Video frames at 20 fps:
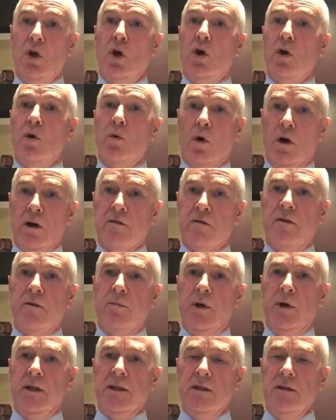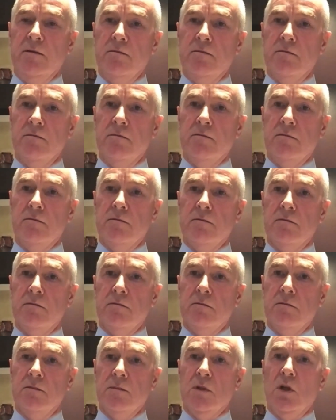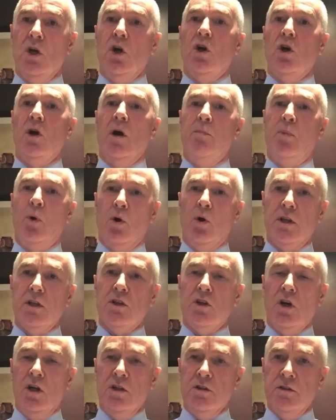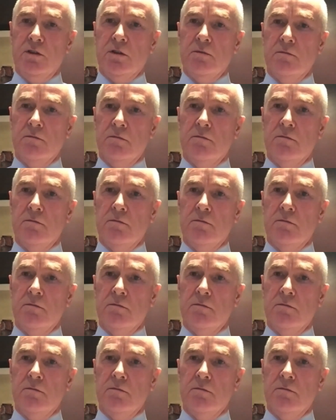who worked for Britain, who imported guns,